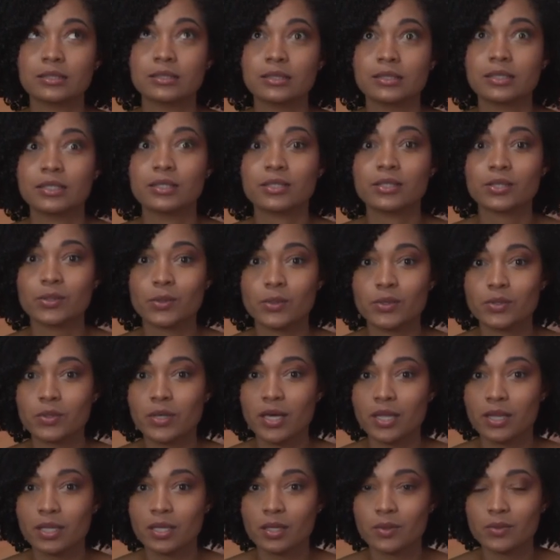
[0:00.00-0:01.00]
in total, I
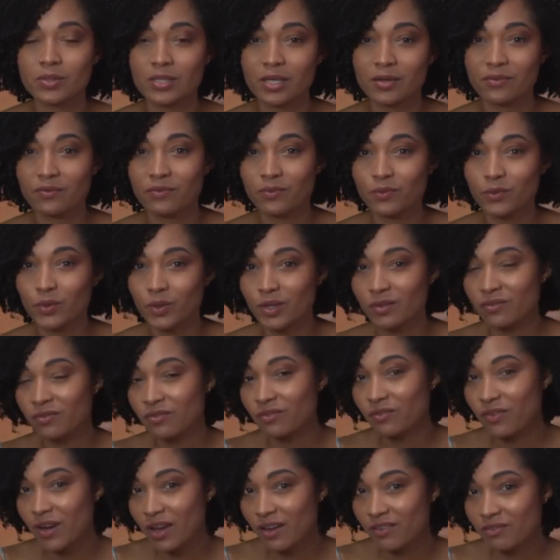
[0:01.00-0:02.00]
think it was like
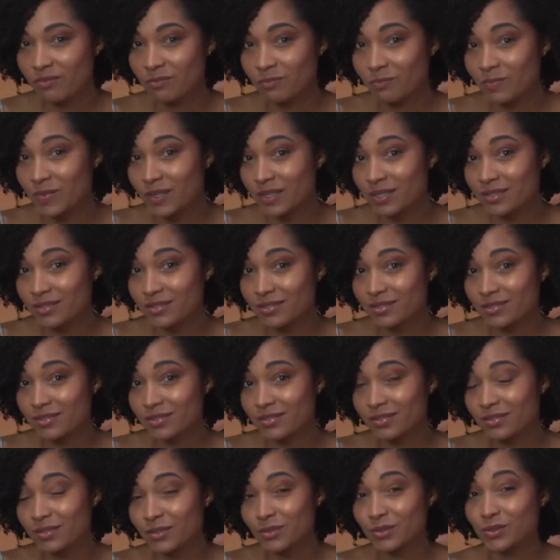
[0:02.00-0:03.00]
45 minutes
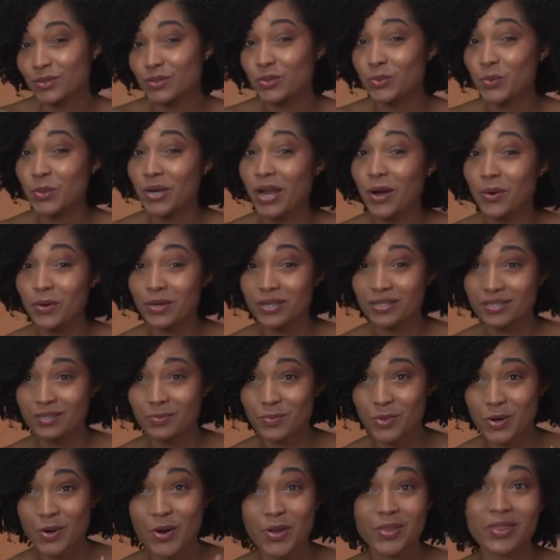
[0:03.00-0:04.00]
to an hour,
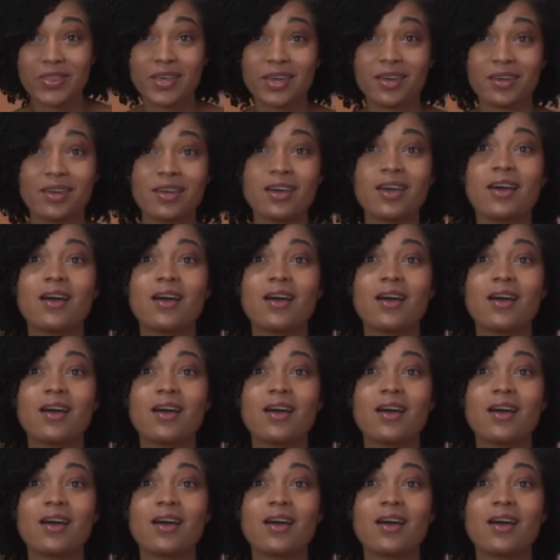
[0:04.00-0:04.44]
somewhere around there.